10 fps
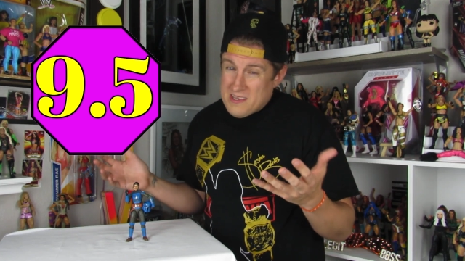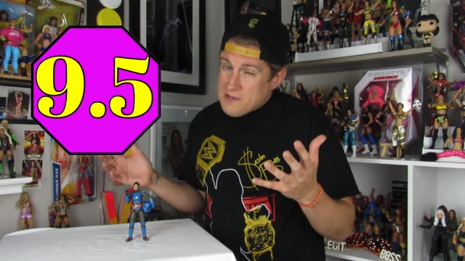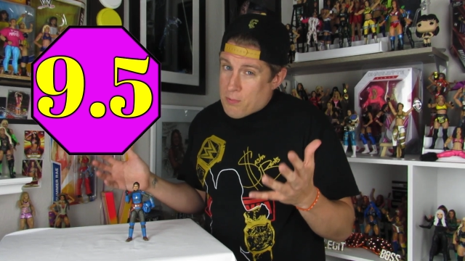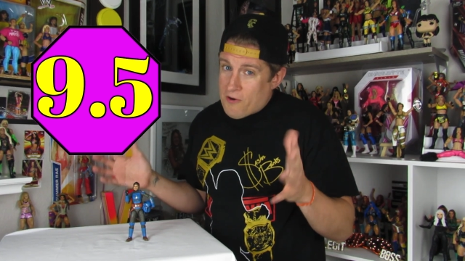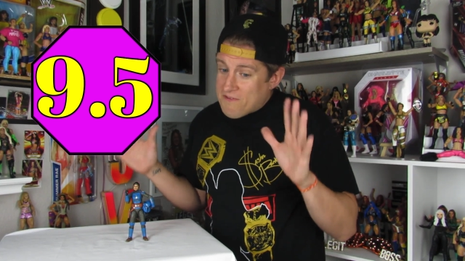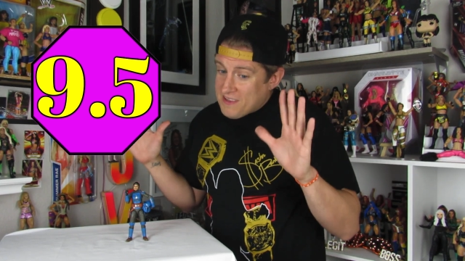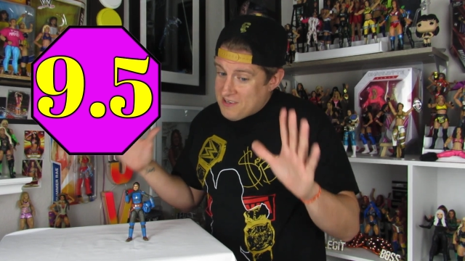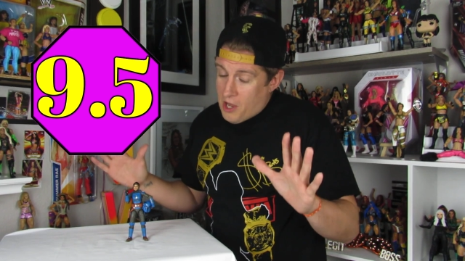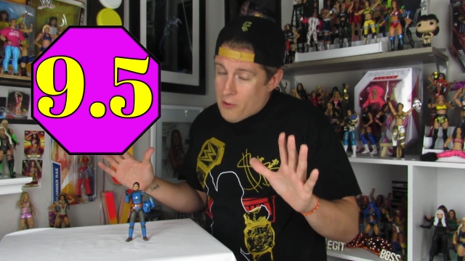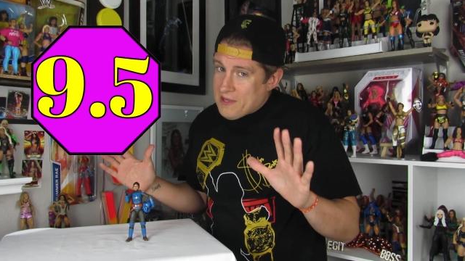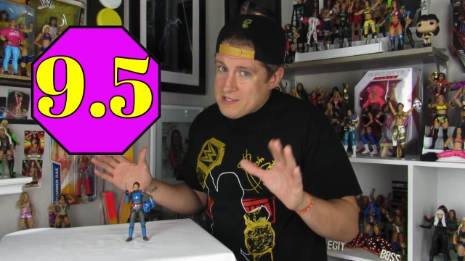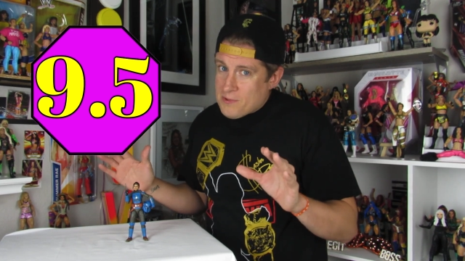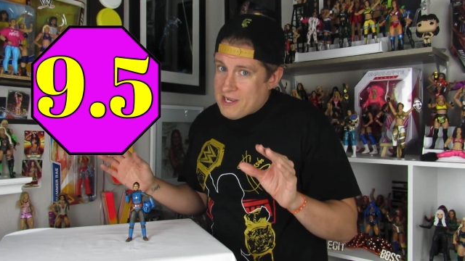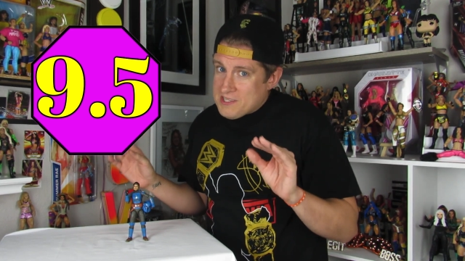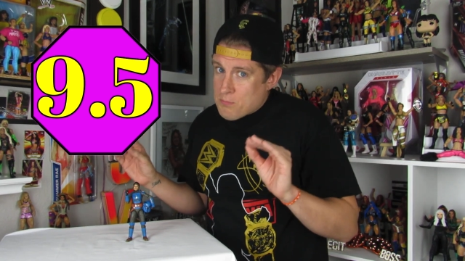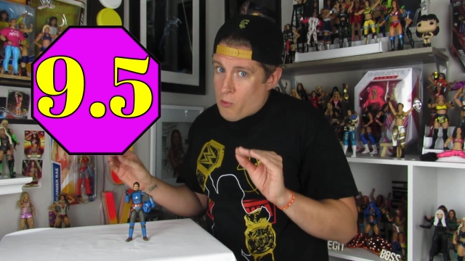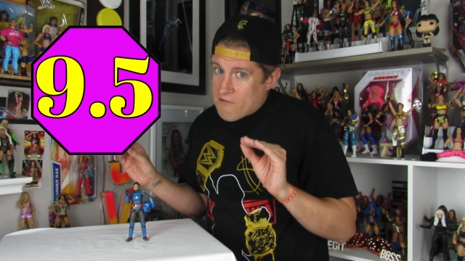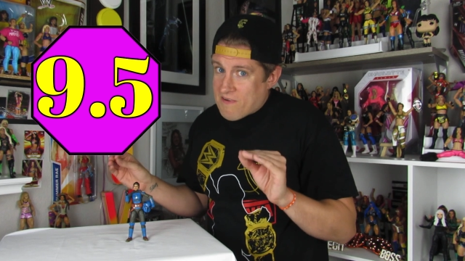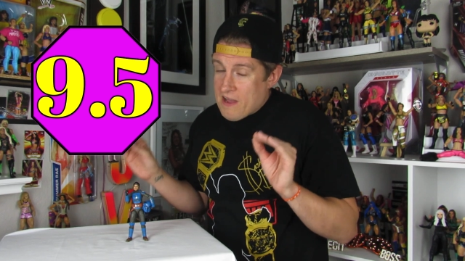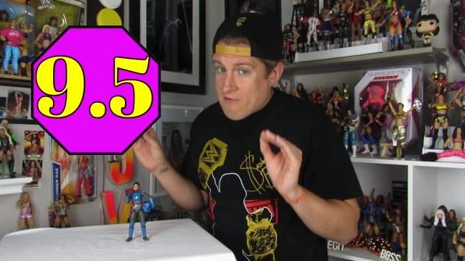Is it perfect? No, and that's why it gets
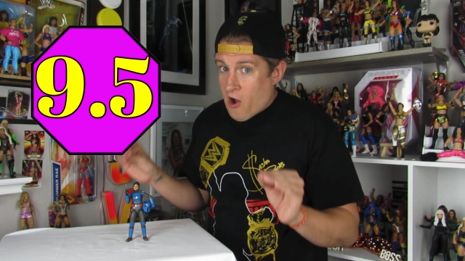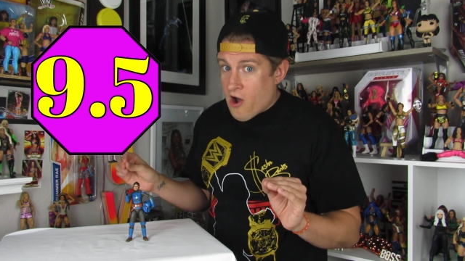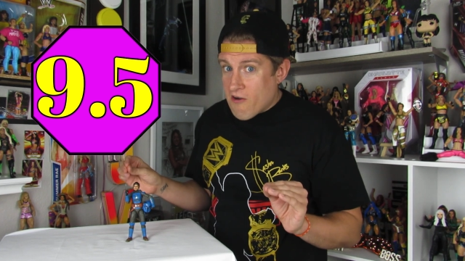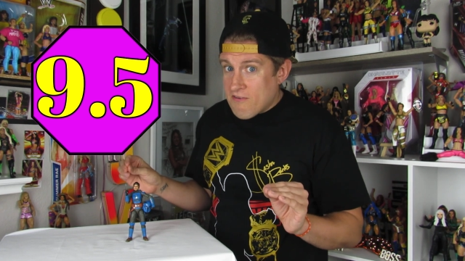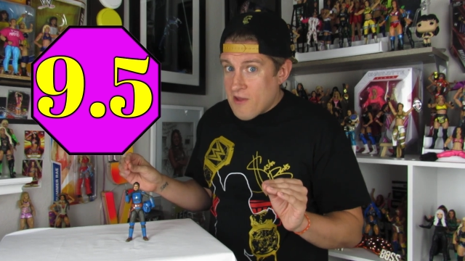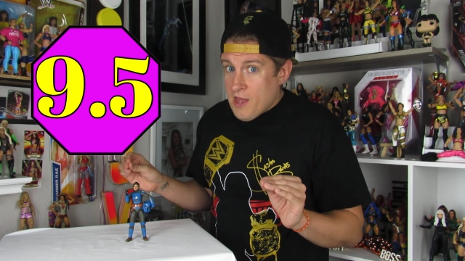0.5 off